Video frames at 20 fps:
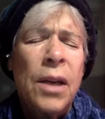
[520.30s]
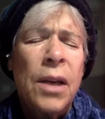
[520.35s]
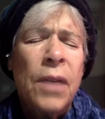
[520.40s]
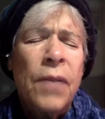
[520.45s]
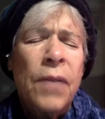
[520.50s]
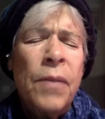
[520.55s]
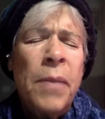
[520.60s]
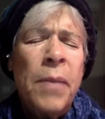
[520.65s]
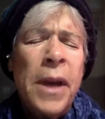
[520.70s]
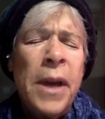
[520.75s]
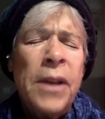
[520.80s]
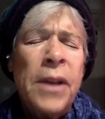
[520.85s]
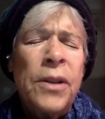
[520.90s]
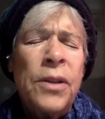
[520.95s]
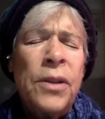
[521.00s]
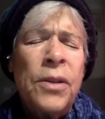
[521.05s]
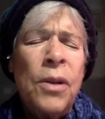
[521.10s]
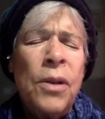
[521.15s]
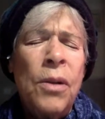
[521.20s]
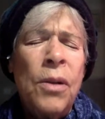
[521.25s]
For my
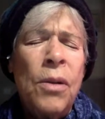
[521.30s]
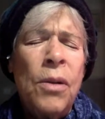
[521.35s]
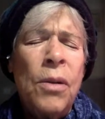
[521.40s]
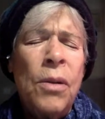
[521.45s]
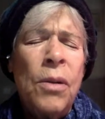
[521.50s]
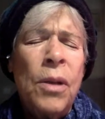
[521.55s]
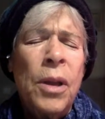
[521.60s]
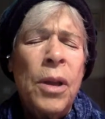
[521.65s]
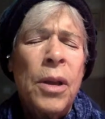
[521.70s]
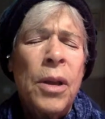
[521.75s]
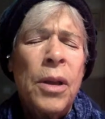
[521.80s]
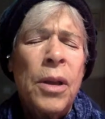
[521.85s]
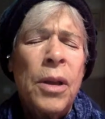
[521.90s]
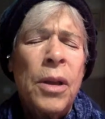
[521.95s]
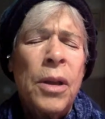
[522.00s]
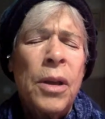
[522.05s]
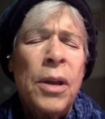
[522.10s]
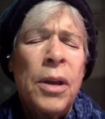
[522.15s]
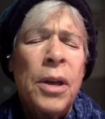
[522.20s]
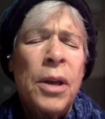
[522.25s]
soul
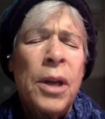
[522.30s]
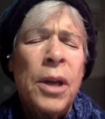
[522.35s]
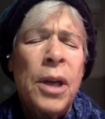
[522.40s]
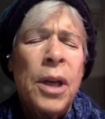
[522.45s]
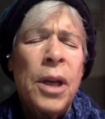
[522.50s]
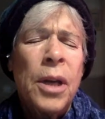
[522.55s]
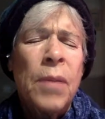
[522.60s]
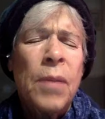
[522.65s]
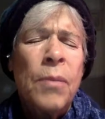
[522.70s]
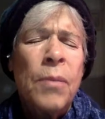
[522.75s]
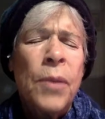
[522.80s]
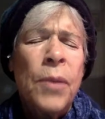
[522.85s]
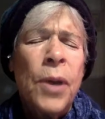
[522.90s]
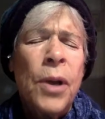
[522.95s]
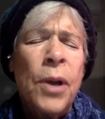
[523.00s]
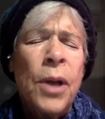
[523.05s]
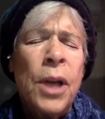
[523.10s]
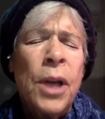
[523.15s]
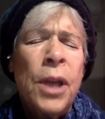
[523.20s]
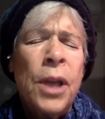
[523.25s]

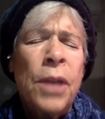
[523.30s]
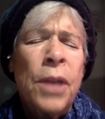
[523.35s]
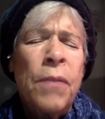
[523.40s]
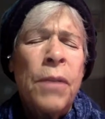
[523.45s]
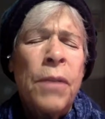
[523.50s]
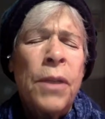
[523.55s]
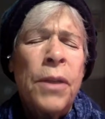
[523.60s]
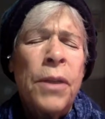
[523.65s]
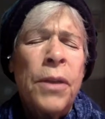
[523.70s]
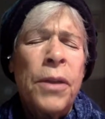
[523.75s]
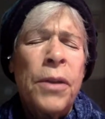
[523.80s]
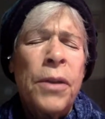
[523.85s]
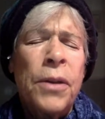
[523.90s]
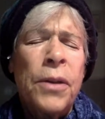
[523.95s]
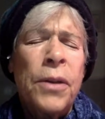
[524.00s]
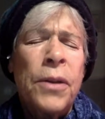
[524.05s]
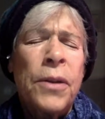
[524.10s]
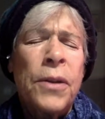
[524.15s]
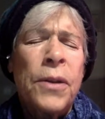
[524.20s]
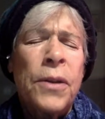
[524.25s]
burneth with
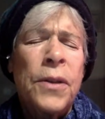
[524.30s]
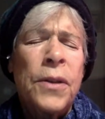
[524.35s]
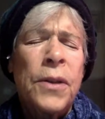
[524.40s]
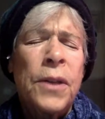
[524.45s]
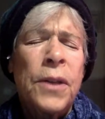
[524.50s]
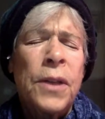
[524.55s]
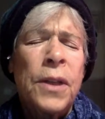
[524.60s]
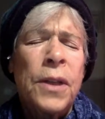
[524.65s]
thirst